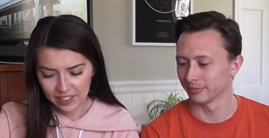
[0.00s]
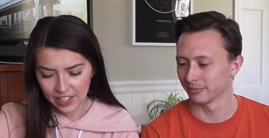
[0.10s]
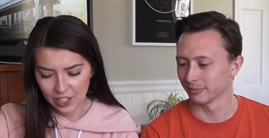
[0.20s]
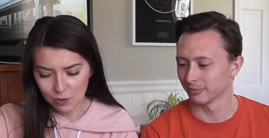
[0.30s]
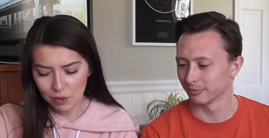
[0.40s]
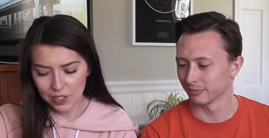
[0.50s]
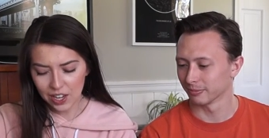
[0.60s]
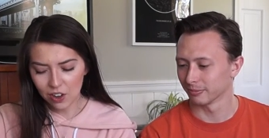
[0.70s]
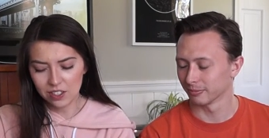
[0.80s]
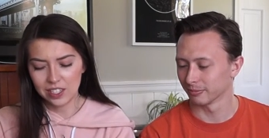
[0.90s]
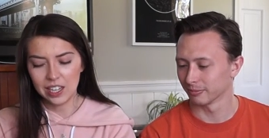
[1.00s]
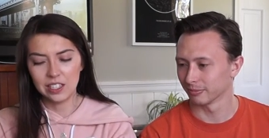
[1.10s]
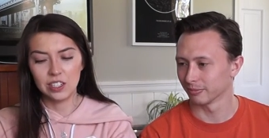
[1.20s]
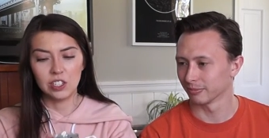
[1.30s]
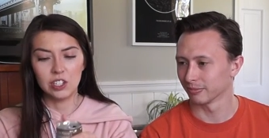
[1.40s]
Speaker 1: This one was, like, all
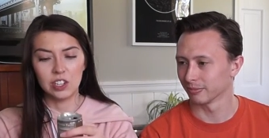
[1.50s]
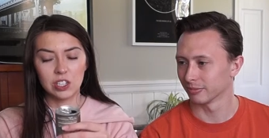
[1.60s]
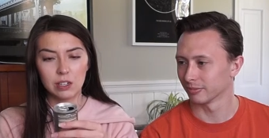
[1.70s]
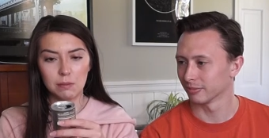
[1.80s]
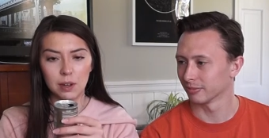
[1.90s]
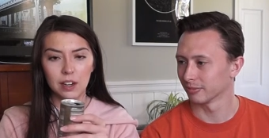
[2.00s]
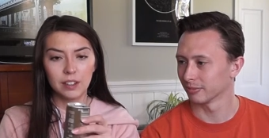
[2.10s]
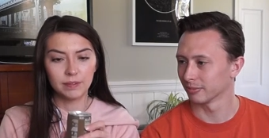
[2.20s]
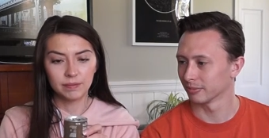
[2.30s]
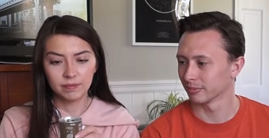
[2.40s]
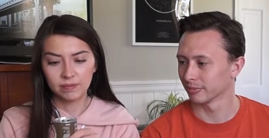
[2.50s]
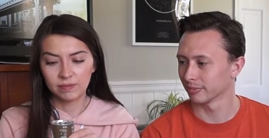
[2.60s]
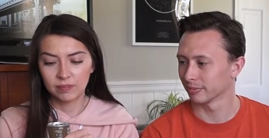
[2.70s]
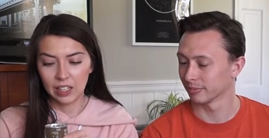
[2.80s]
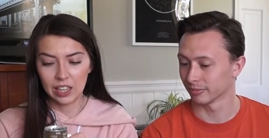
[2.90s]
dented, too. I shouldn't have bought it.
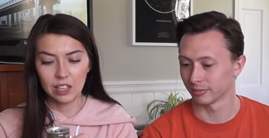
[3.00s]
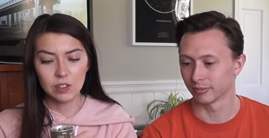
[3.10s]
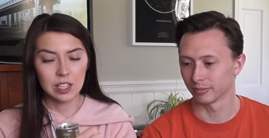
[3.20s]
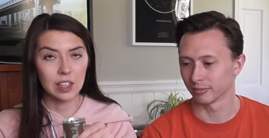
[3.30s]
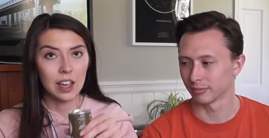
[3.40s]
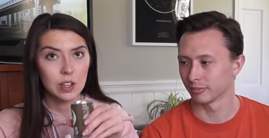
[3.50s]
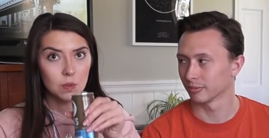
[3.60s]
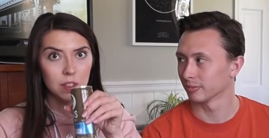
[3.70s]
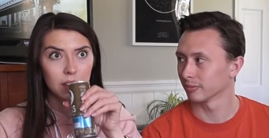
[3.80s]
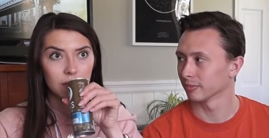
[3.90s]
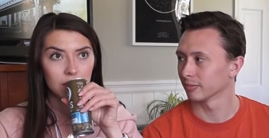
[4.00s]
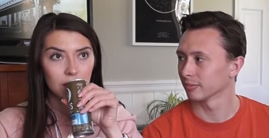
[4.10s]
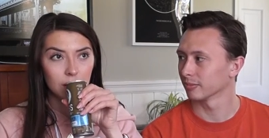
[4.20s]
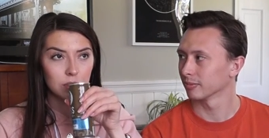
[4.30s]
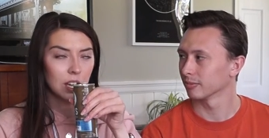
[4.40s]
I think it was, like, the last one left
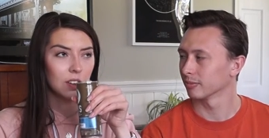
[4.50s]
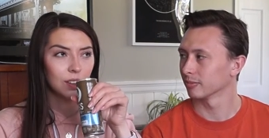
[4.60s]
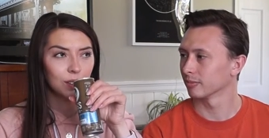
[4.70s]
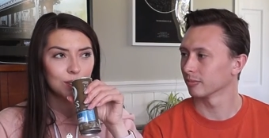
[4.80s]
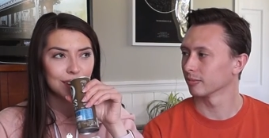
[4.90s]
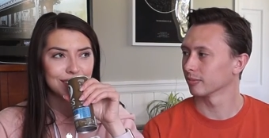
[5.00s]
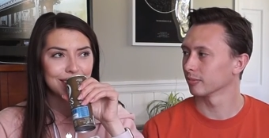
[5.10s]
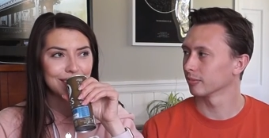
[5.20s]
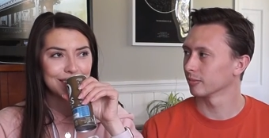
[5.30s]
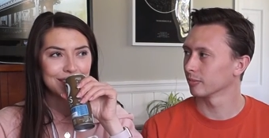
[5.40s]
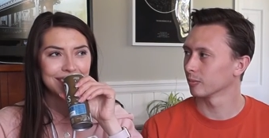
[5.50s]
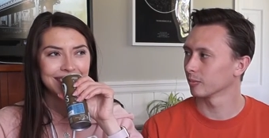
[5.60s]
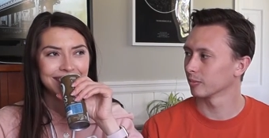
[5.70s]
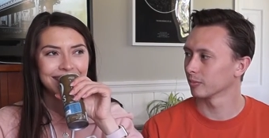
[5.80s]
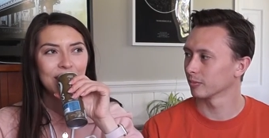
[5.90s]
there. It was, like, on a closeout sale or something.